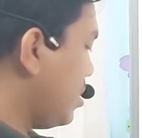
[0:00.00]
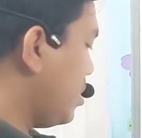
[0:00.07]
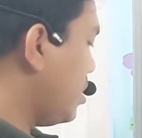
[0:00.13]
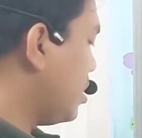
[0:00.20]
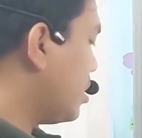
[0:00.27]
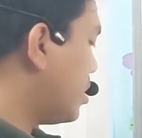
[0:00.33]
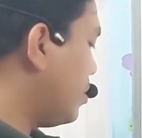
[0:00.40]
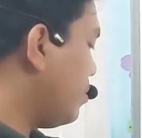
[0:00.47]

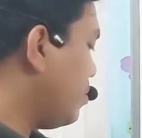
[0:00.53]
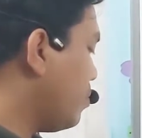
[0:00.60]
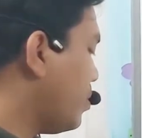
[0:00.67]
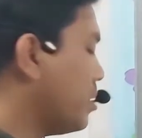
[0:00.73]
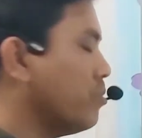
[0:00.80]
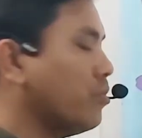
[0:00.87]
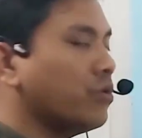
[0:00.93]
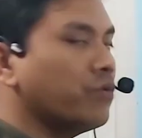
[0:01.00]
include
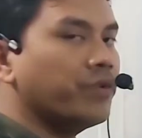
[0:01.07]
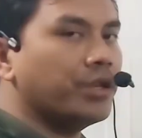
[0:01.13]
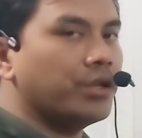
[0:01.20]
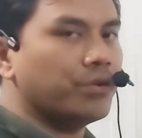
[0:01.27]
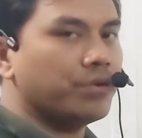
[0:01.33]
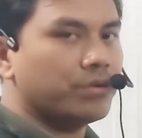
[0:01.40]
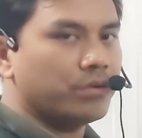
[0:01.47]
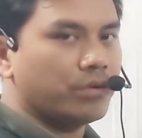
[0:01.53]
one more
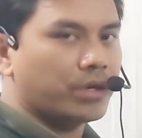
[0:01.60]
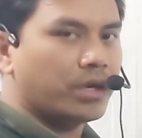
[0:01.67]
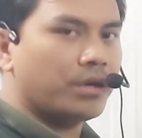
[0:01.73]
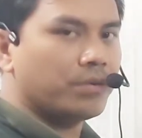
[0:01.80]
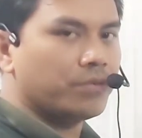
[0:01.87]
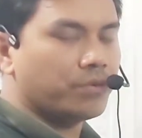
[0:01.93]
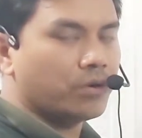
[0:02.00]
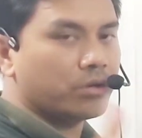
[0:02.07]
video.
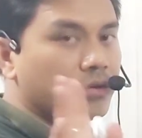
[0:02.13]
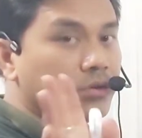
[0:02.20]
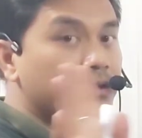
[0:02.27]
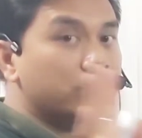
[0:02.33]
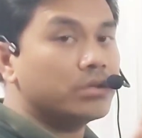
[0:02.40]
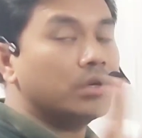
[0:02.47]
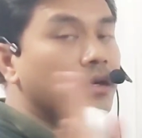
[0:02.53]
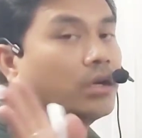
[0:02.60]
Okay, for
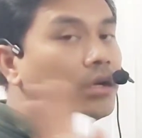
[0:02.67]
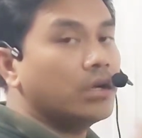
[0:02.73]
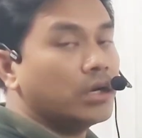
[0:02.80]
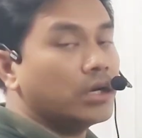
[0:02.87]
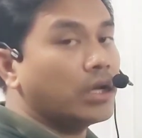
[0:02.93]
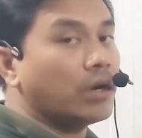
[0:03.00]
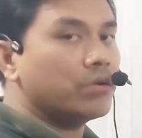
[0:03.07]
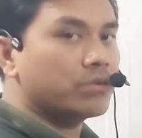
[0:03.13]
those
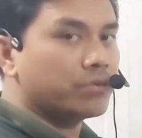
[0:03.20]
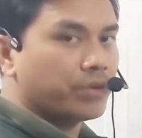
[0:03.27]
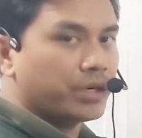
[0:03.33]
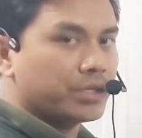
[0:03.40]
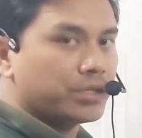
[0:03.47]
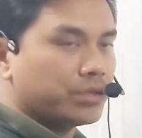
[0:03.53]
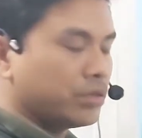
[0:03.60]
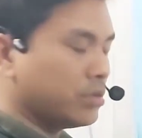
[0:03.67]
doubt
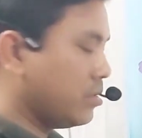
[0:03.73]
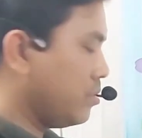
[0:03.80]
questions.